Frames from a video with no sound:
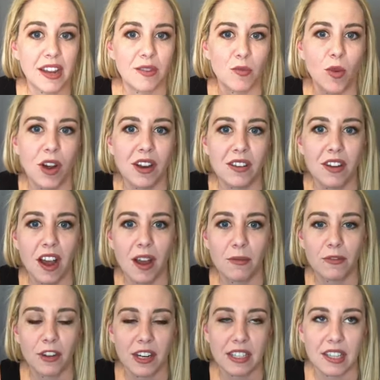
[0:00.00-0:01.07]
And one
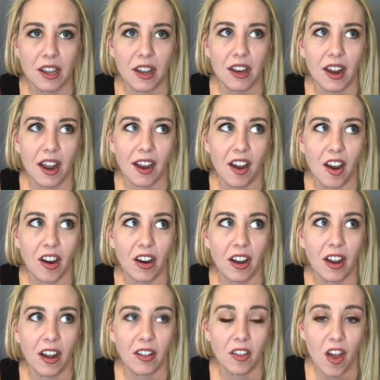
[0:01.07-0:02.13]
um, phrase that I
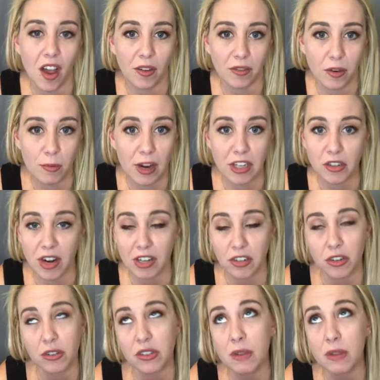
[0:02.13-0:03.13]
got a lot from my director,